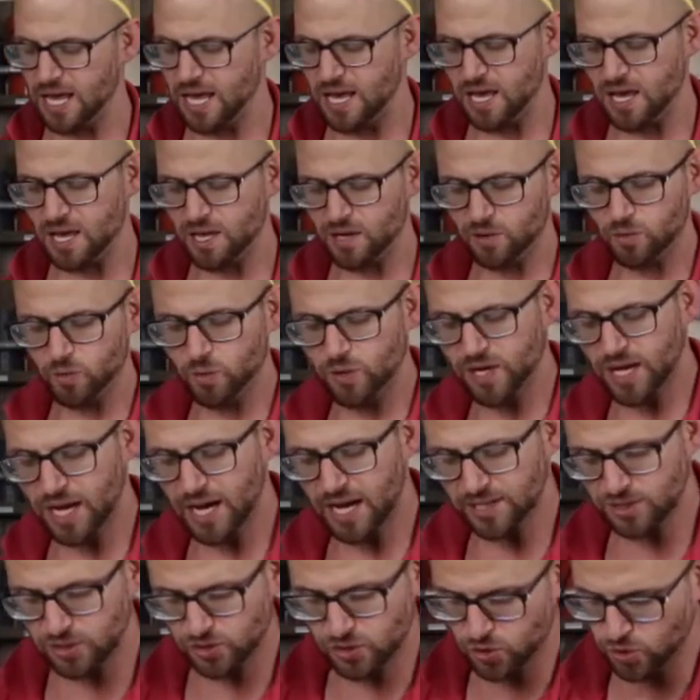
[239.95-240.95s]
and we
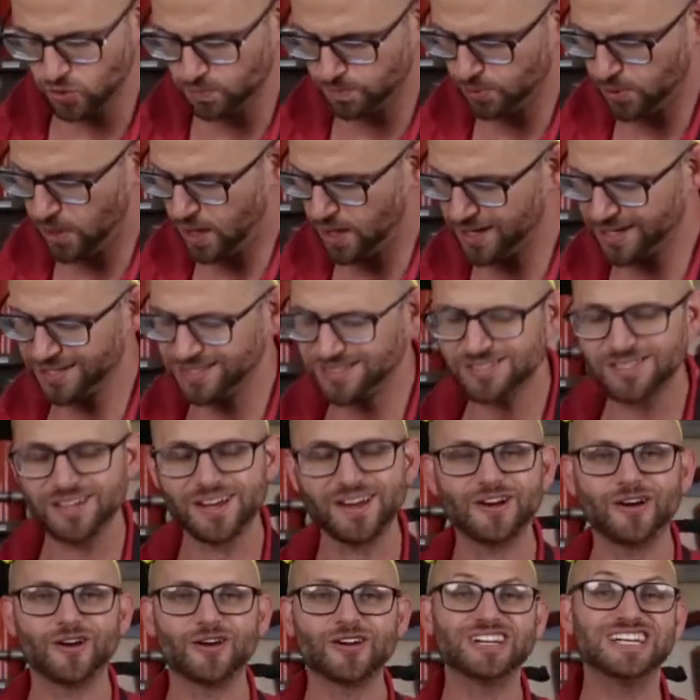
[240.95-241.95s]
got two products
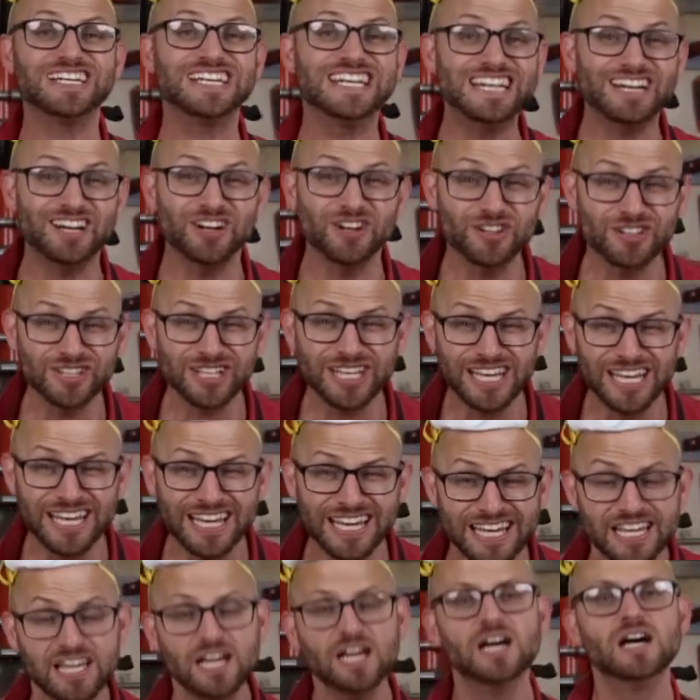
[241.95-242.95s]
that are
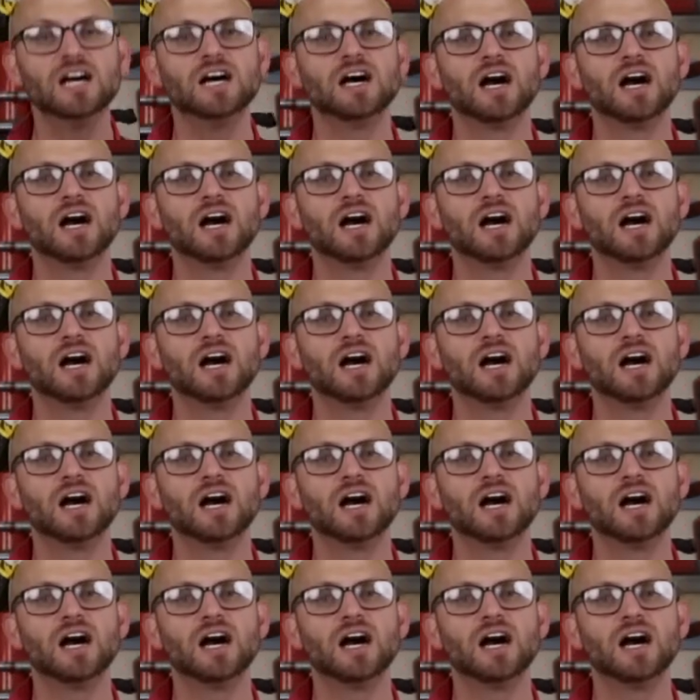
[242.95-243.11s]
nearly